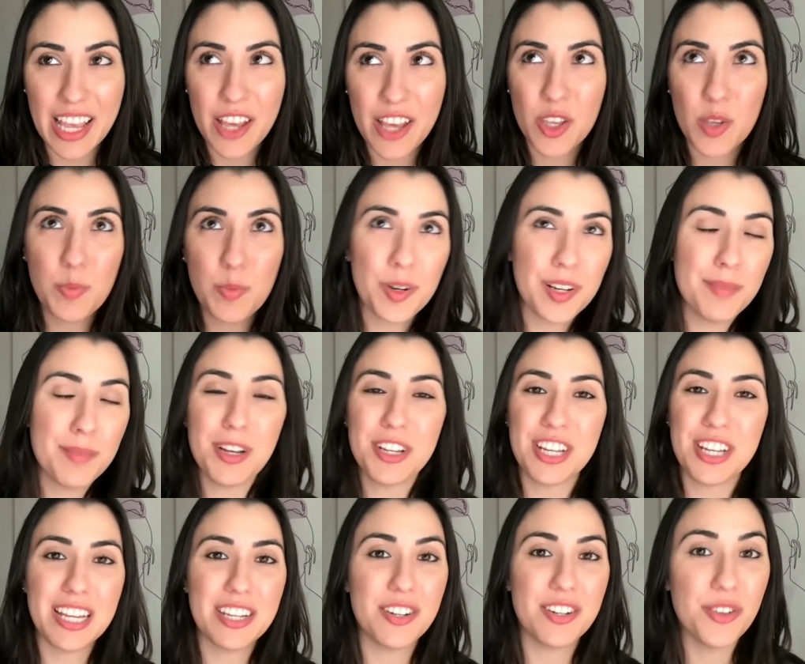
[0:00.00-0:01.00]
you pretty much
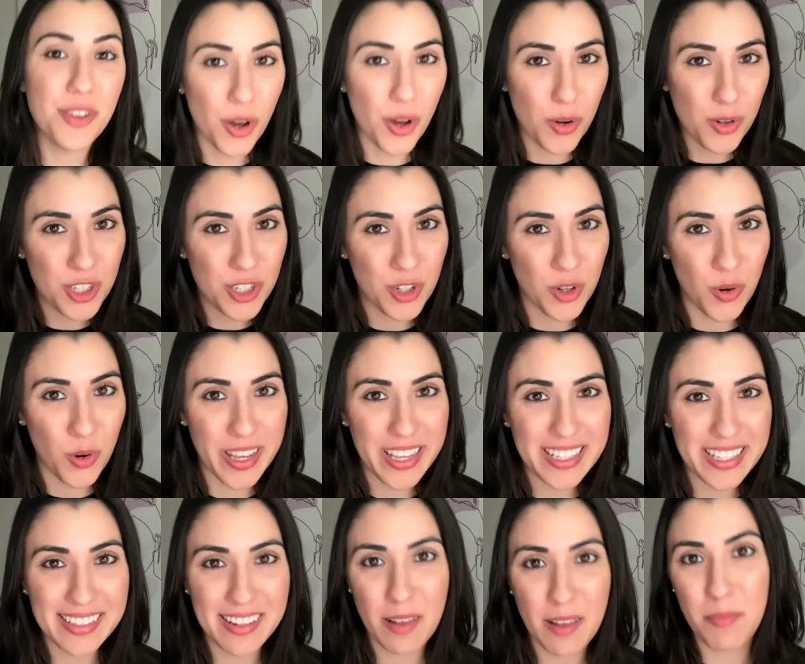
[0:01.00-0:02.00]
had no
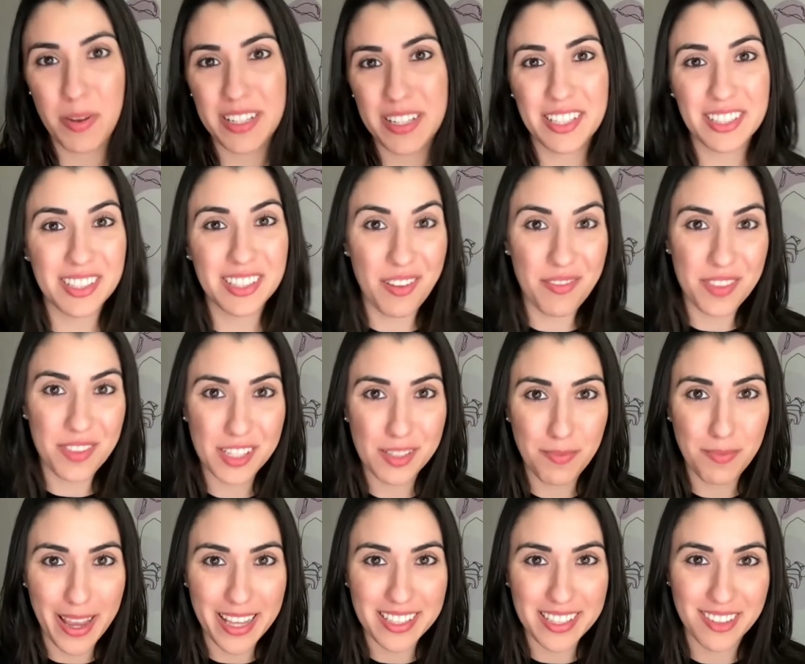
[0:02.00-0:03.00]
choice but to love the
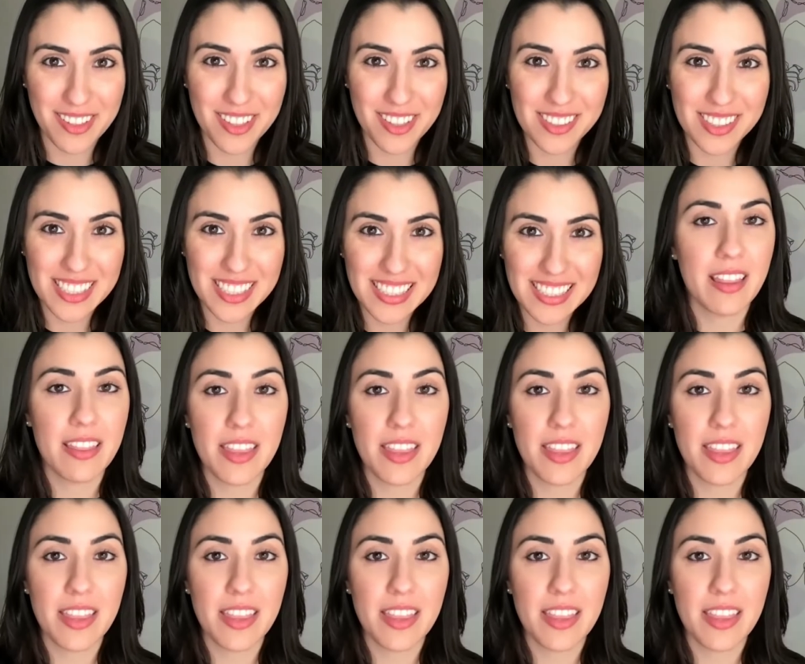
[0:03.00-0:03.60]
Spice Girls.